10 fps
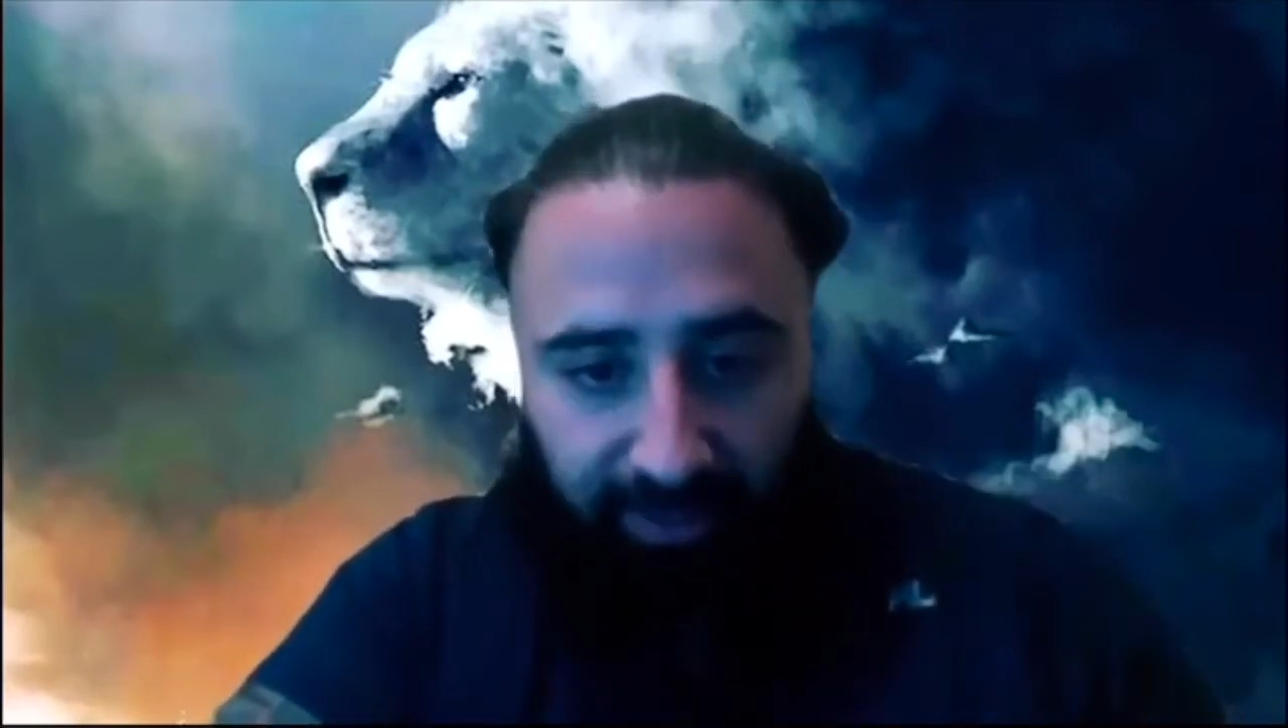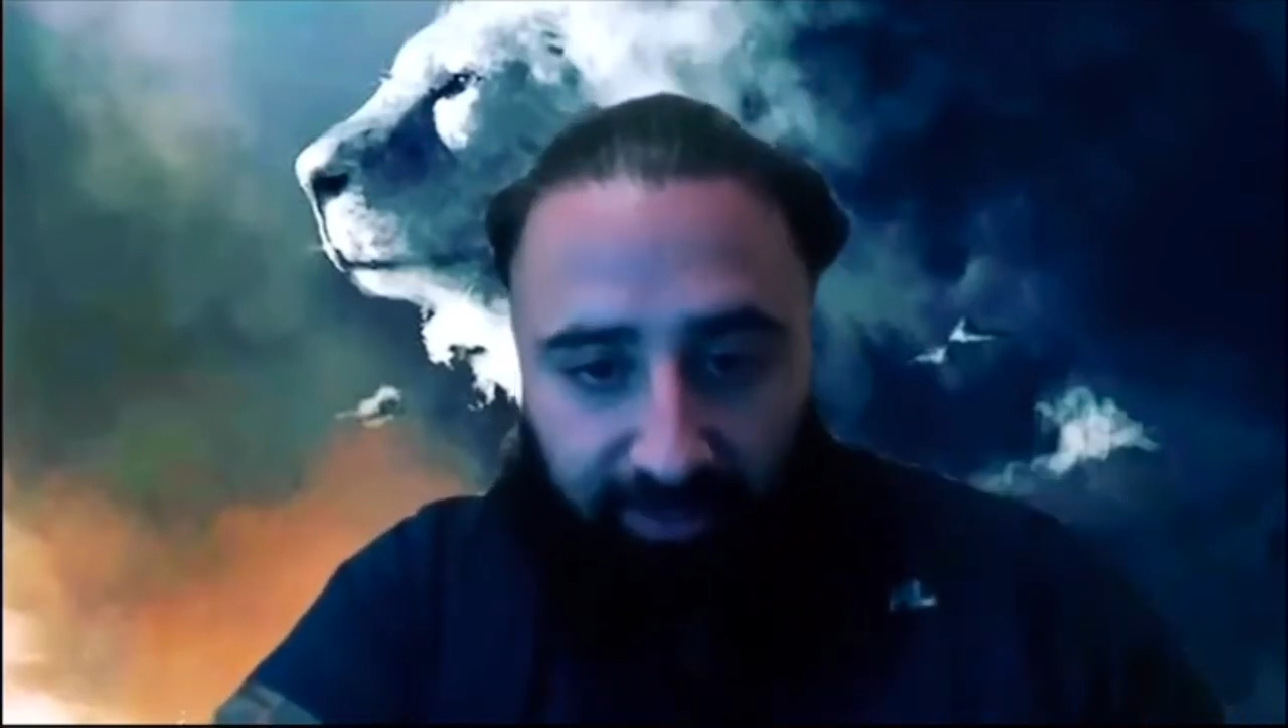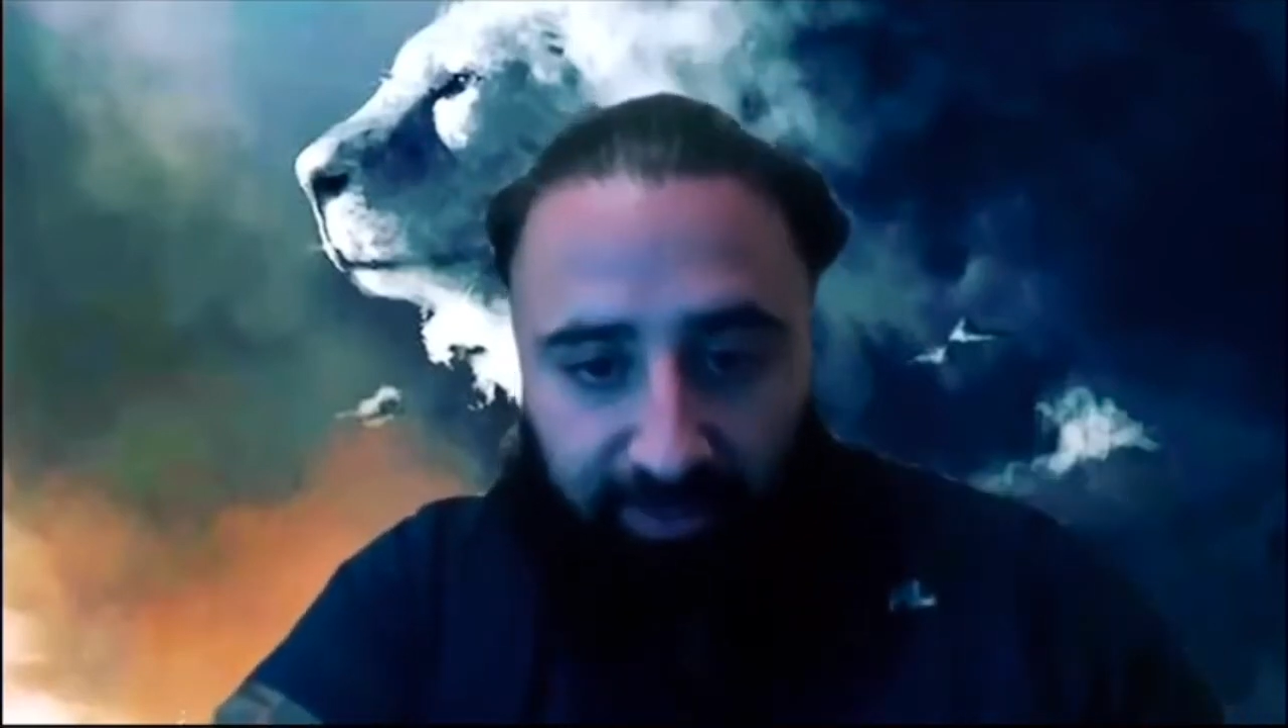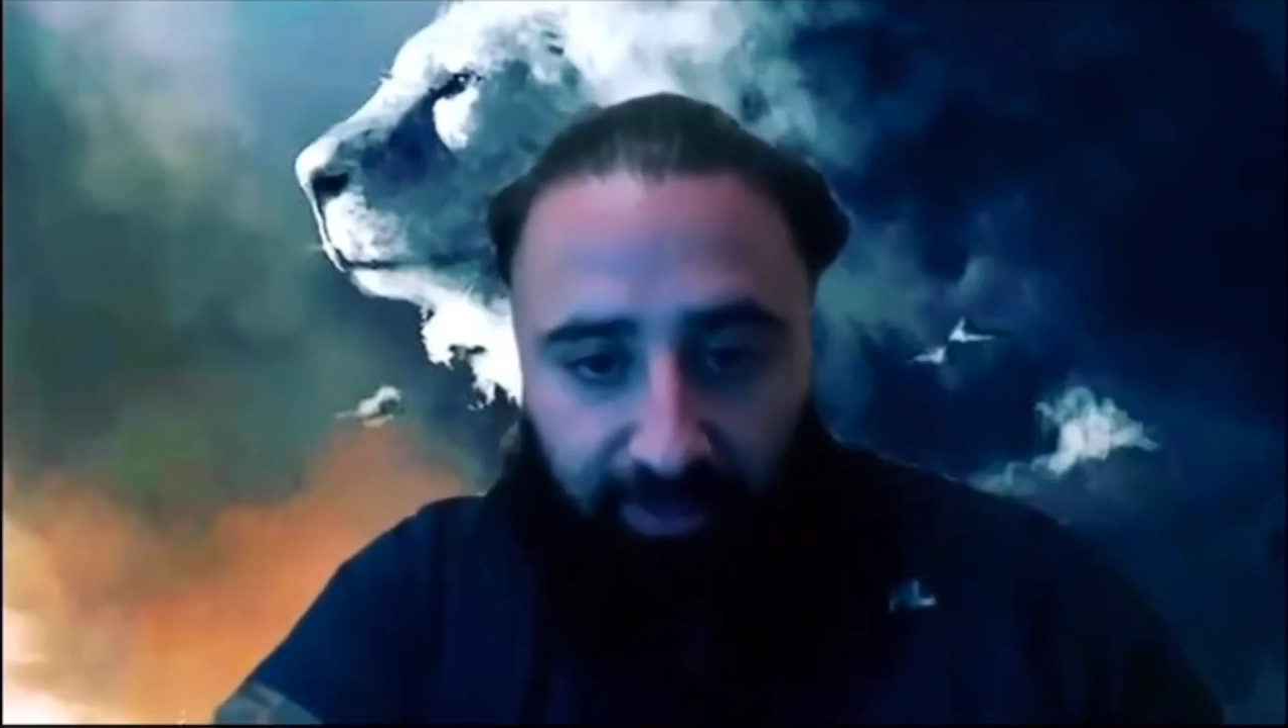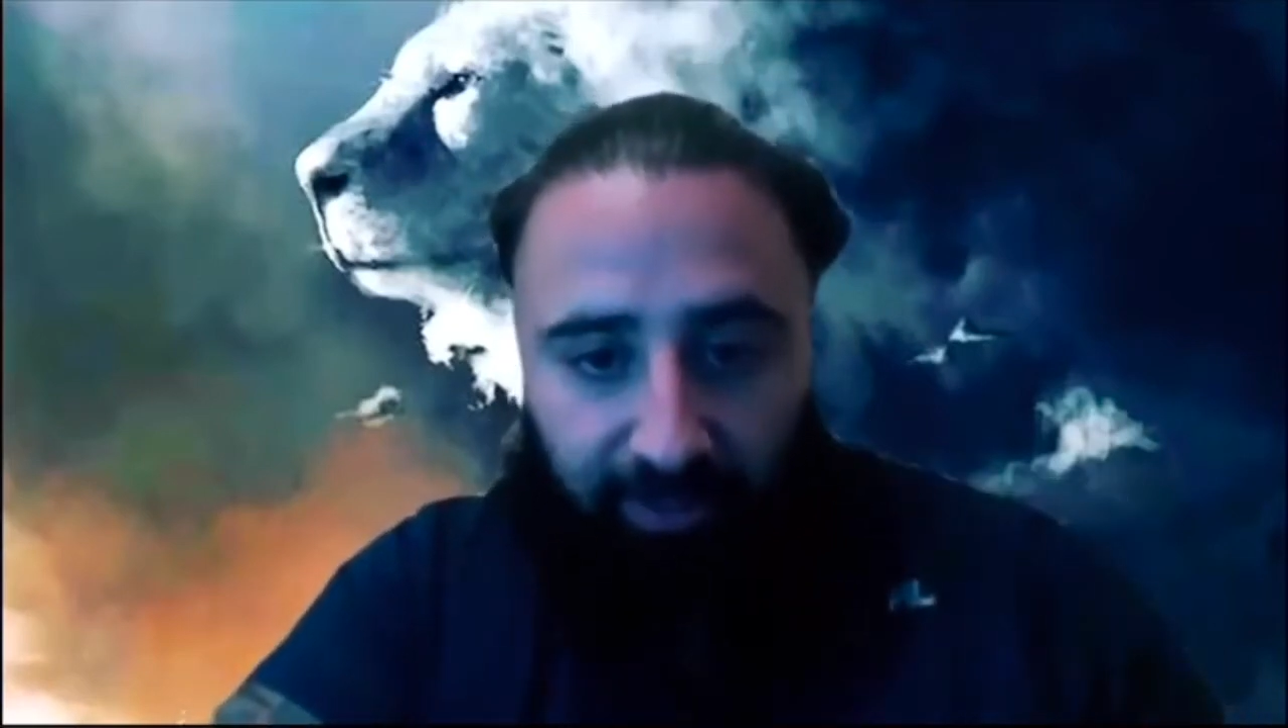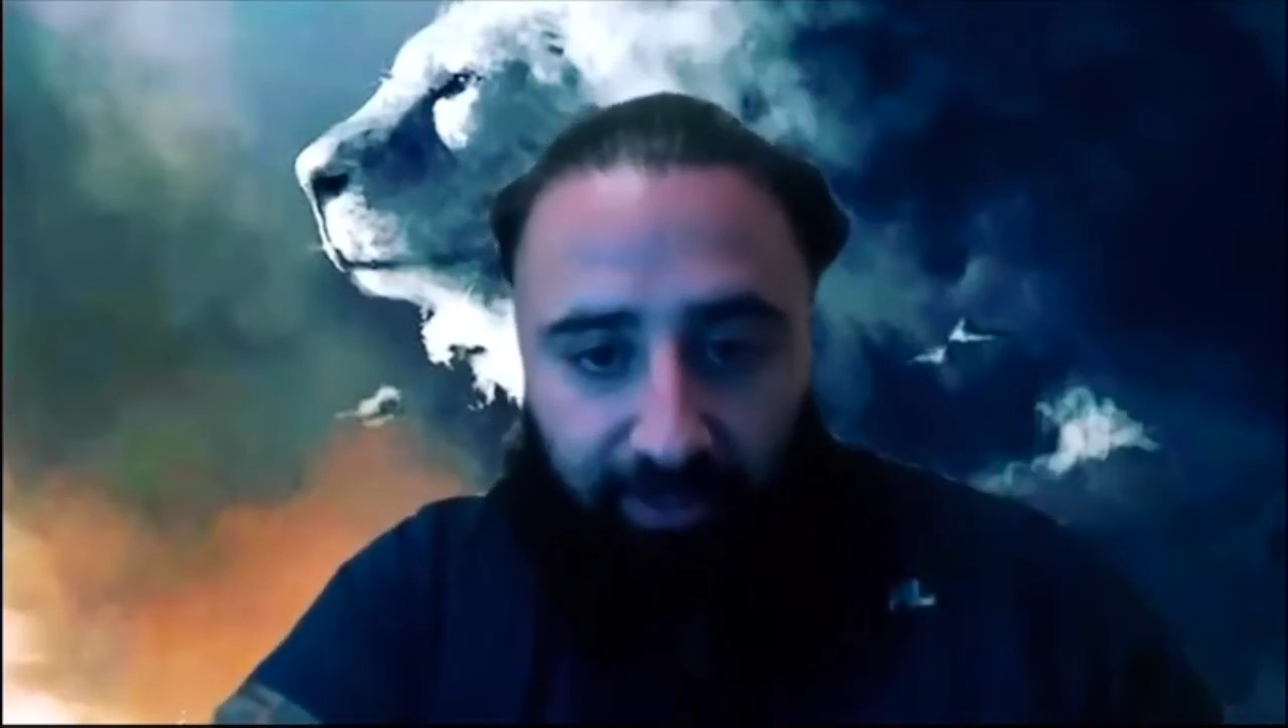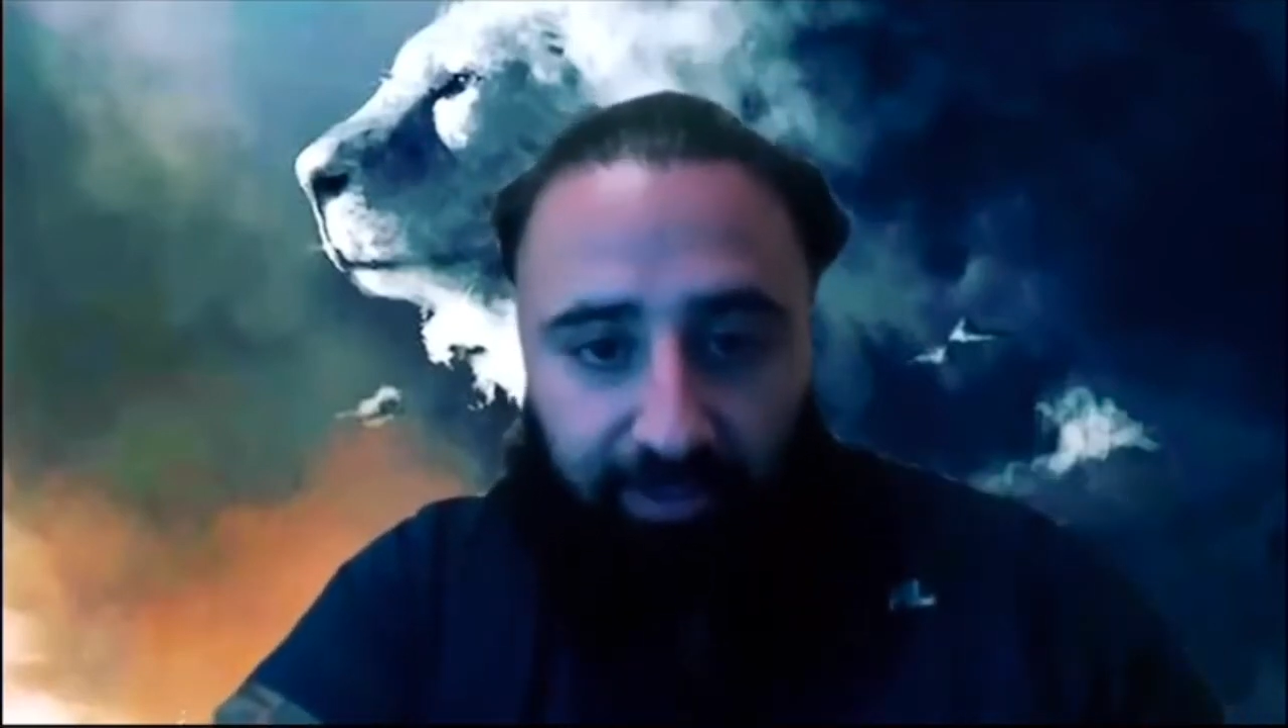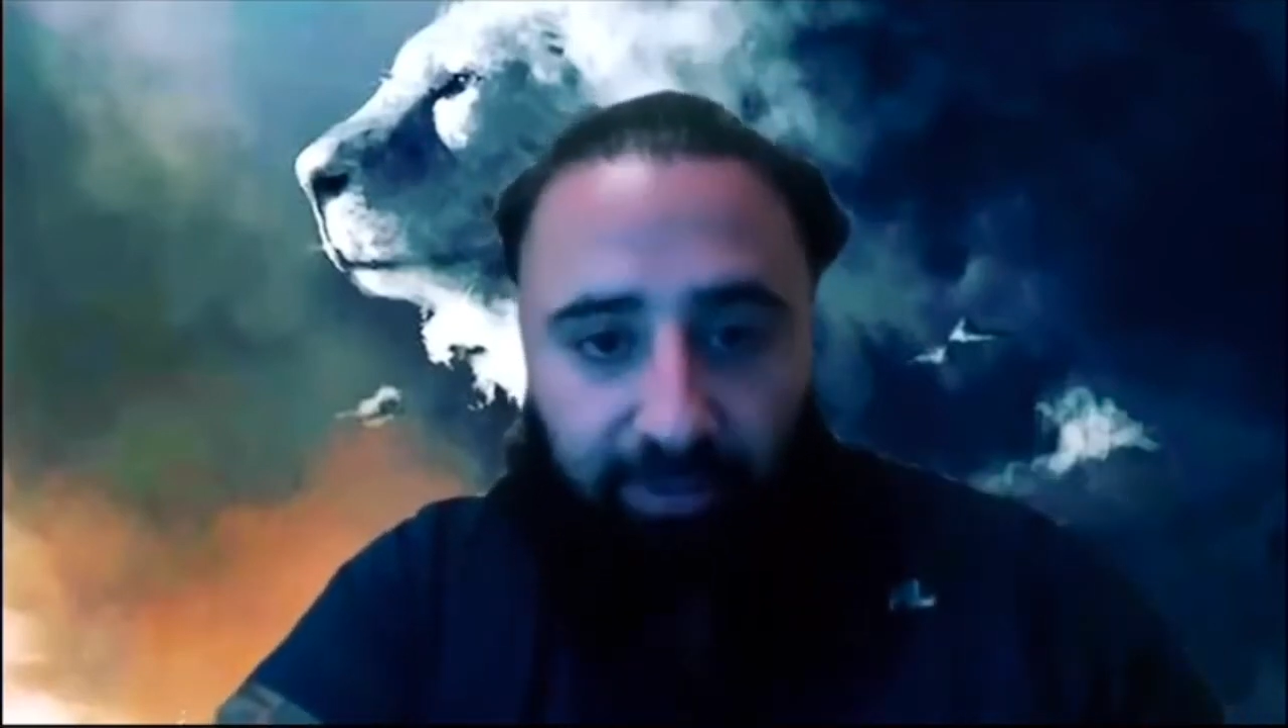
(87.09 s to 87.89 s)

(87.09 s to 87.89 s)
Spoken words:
started.